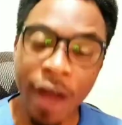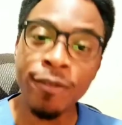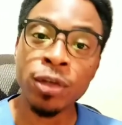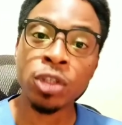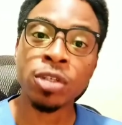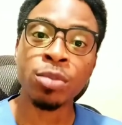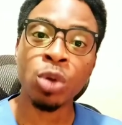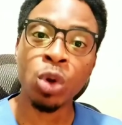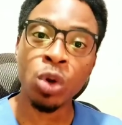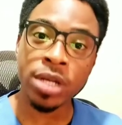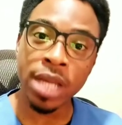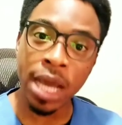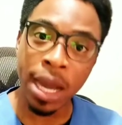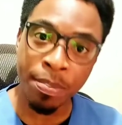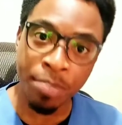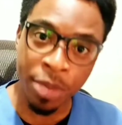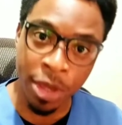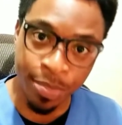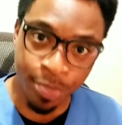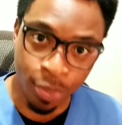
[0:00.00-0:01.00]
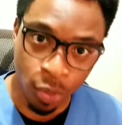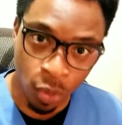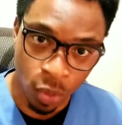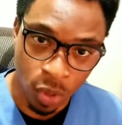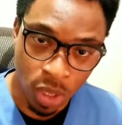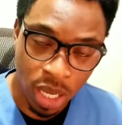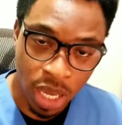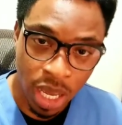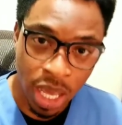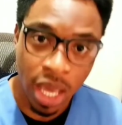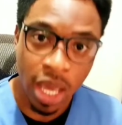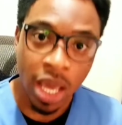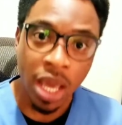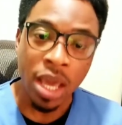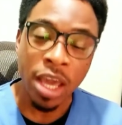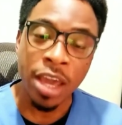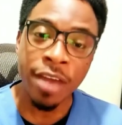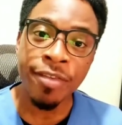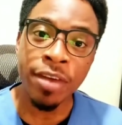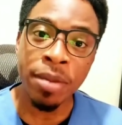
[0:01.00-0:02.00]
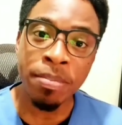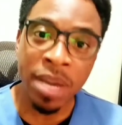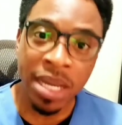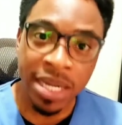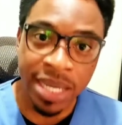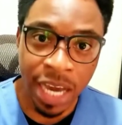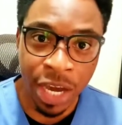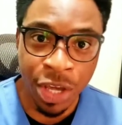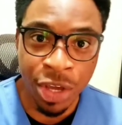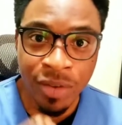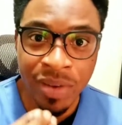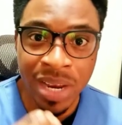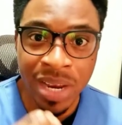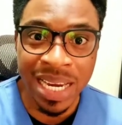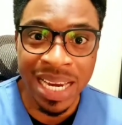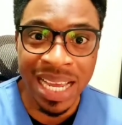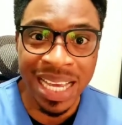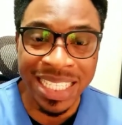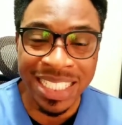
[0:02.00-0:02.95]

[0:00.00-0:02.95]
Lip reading: For some other people, if it make their urine, they